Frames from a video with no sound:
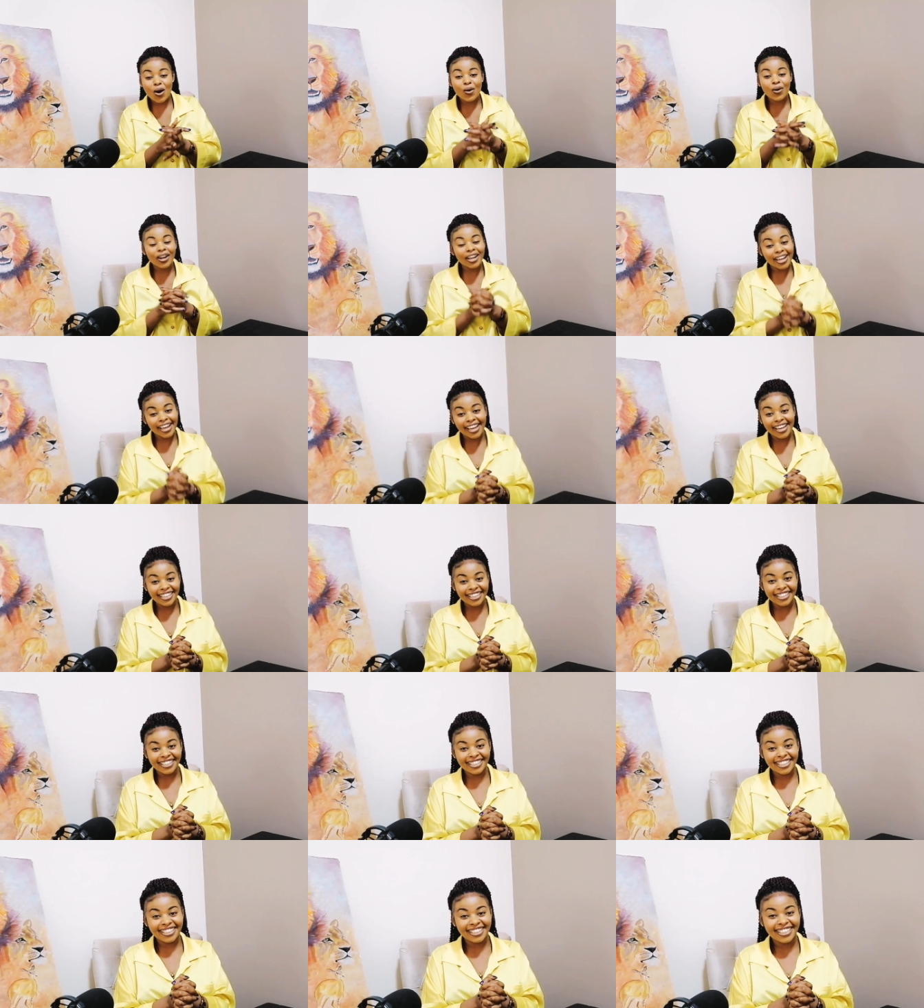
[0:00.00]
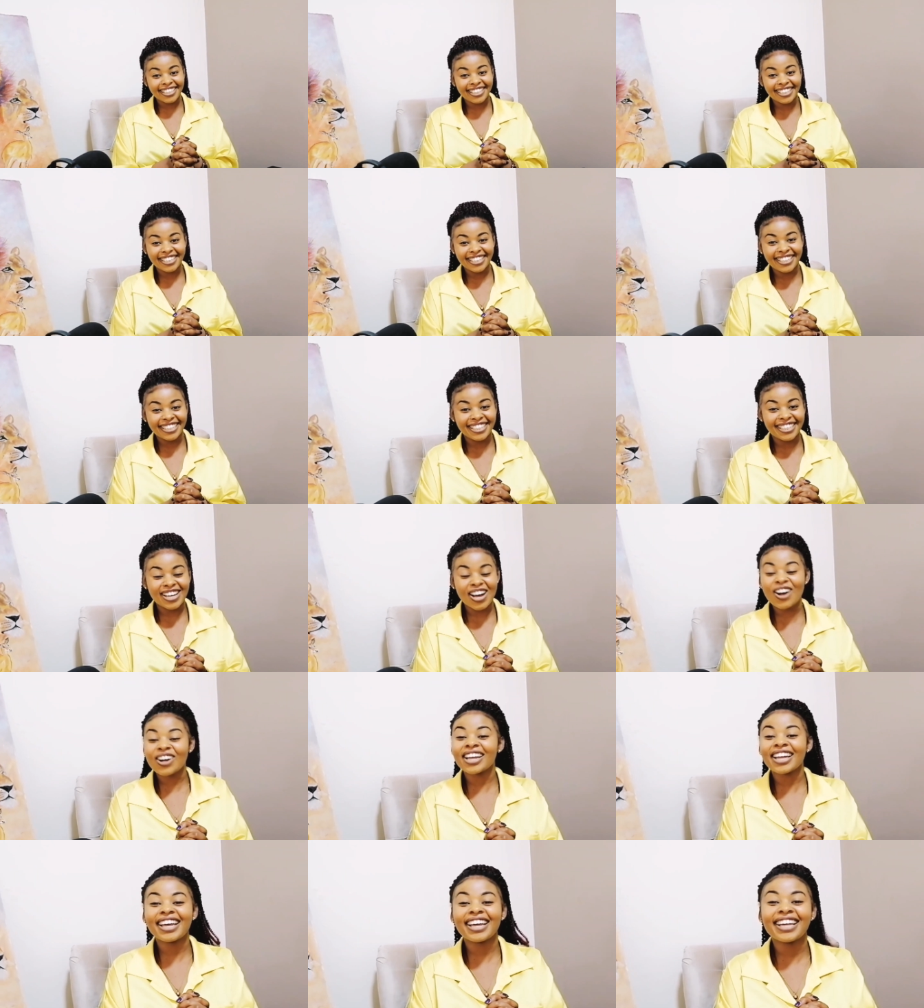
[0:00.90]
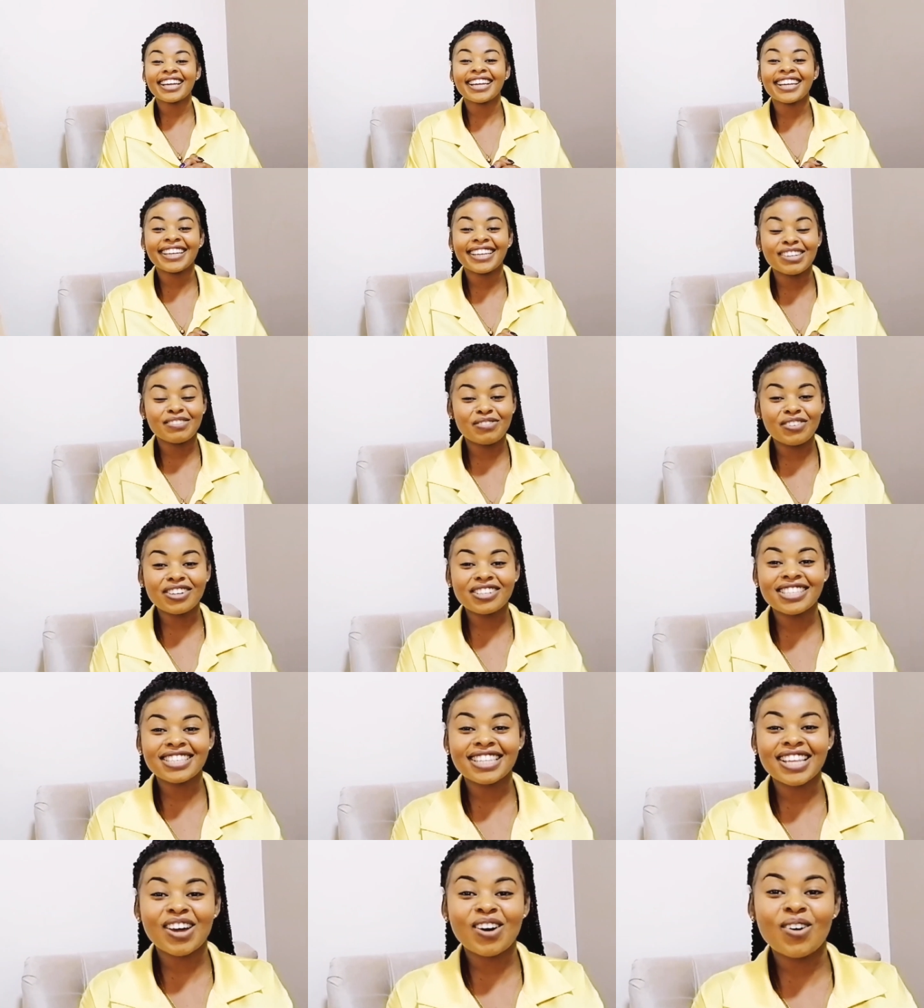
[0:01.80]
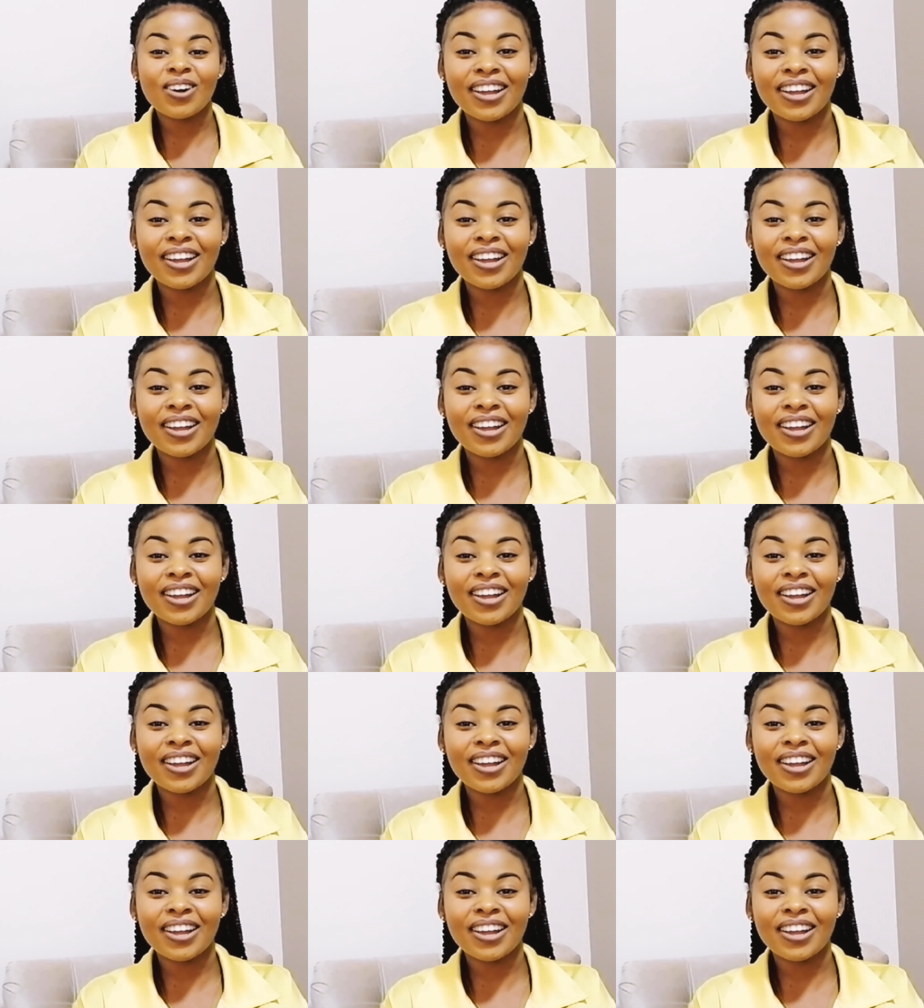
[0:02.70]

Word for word: Okay? okay, you to say